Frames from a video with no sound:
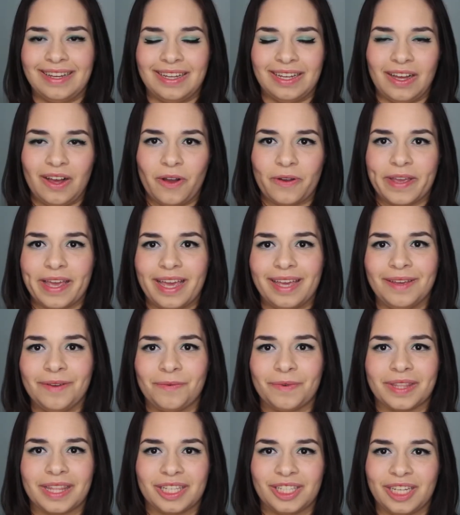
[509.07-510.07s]
Okay,
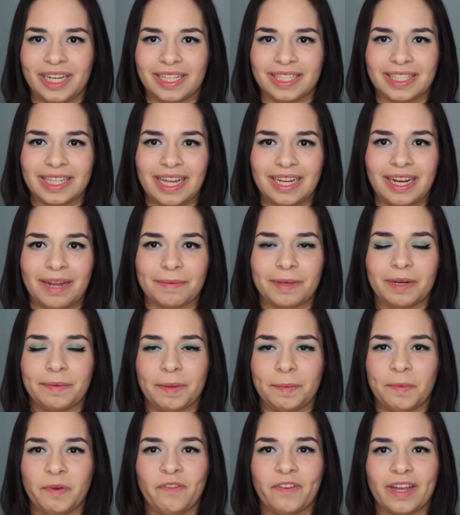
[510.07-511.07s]
with the cheeks done, I'm gonna be
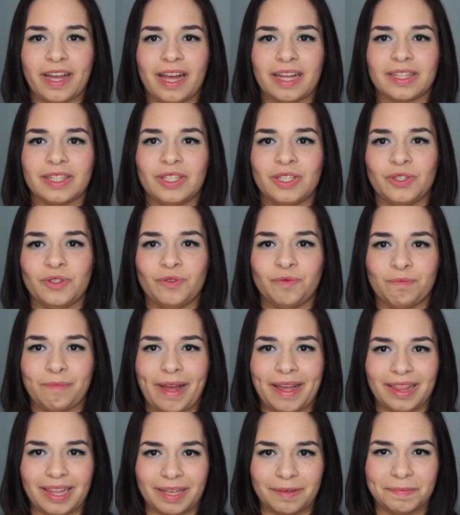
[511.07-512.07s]
moving on to
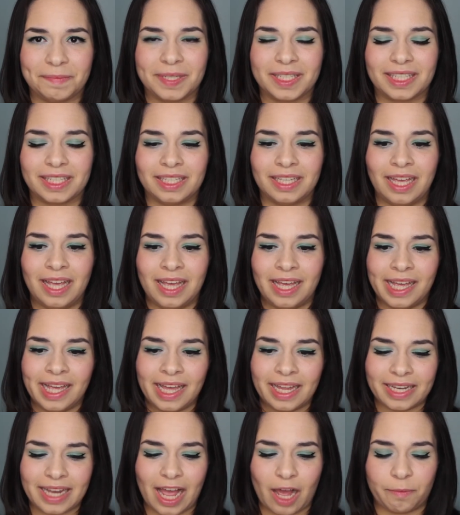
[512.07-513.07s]
my lips.
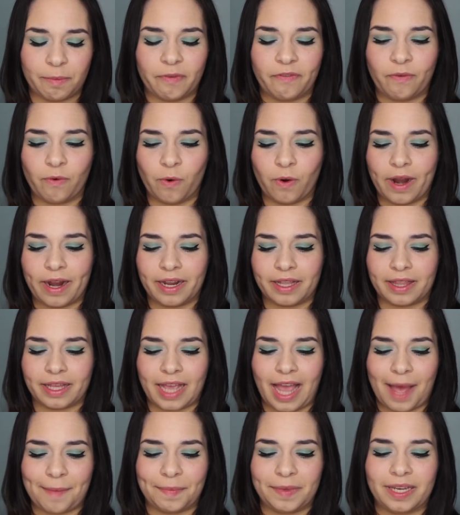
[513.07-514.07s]
Now before anything
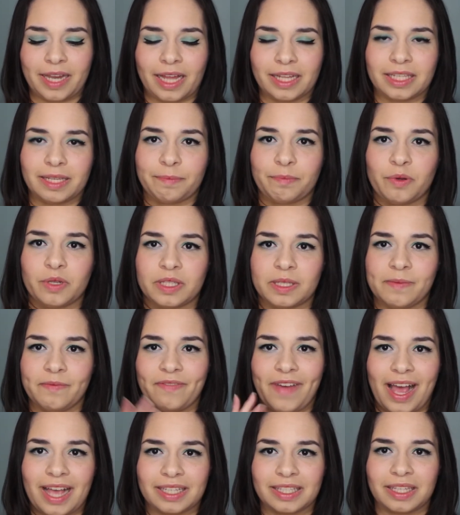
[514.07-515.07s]
happened, I did put some
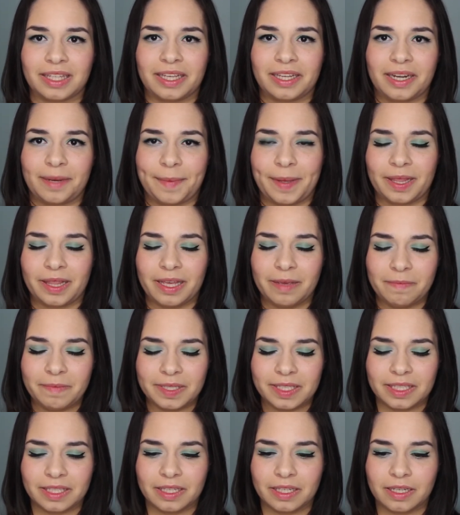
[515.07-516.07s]
Vaseline on my
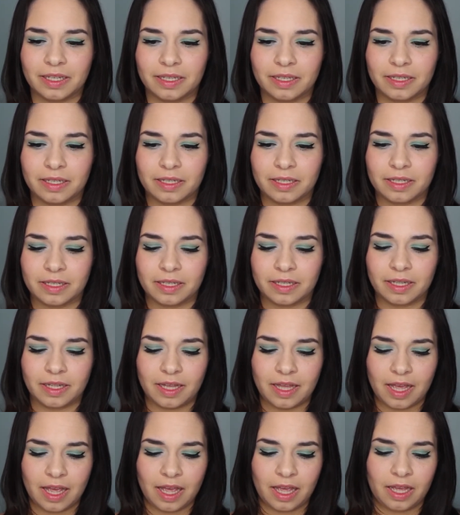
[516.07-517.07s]
lips.
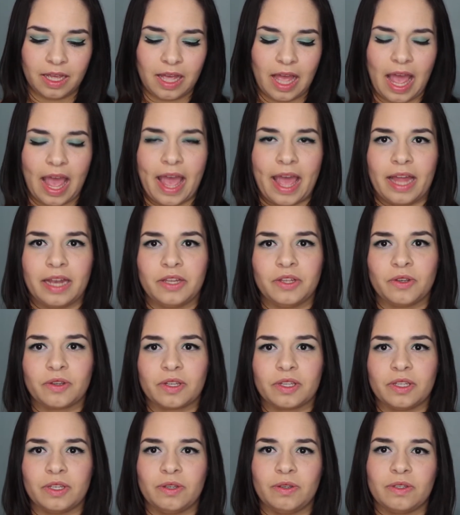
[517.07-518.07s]
And you
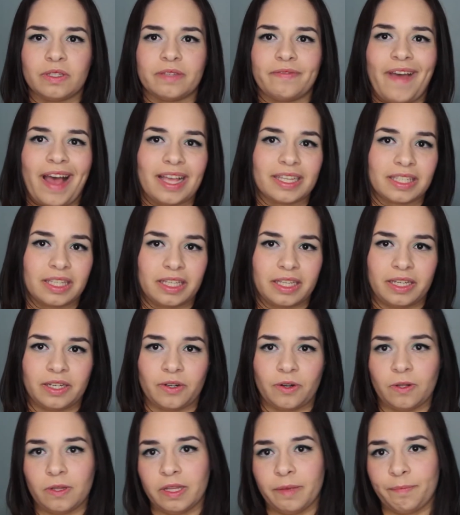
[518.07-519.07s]
can use Vaseline
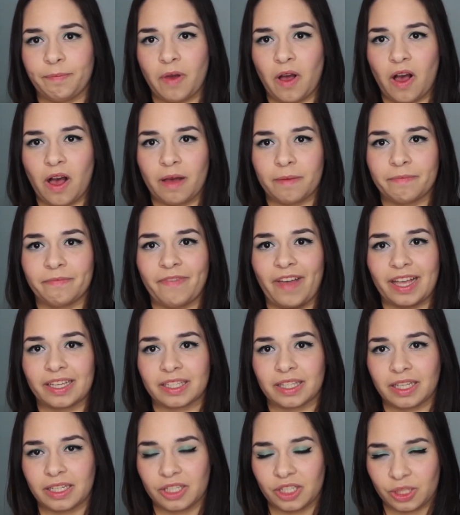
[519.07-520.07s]
or lip balm.
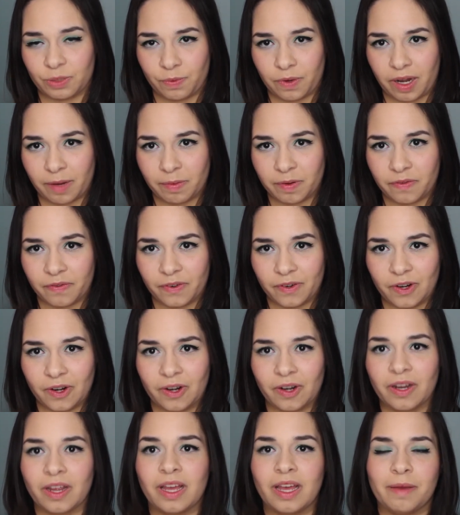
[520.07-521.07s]
Vaseline's just what I
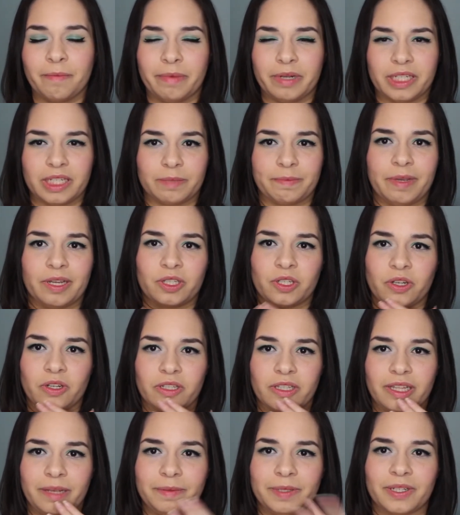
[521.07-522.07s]
prefer, but just make sure
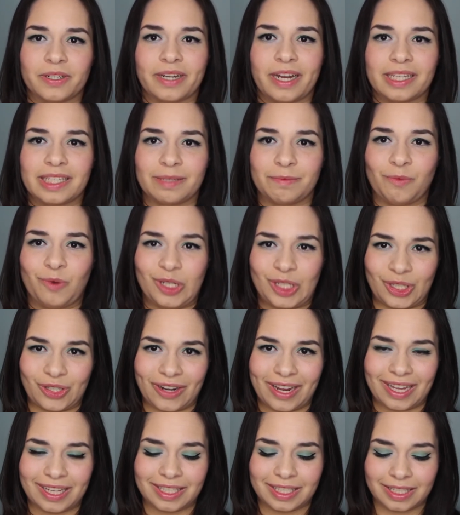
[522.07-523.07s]
your lips are nice and
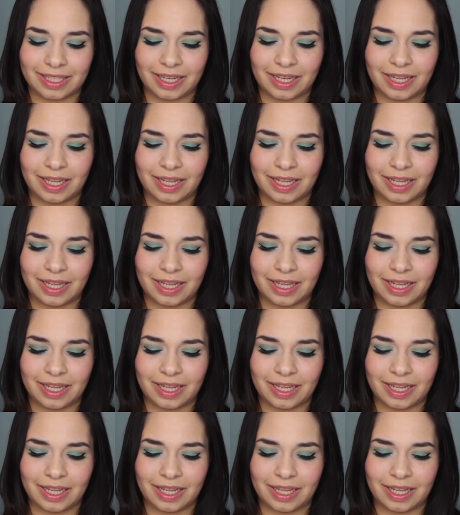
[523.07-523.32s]
moisturized.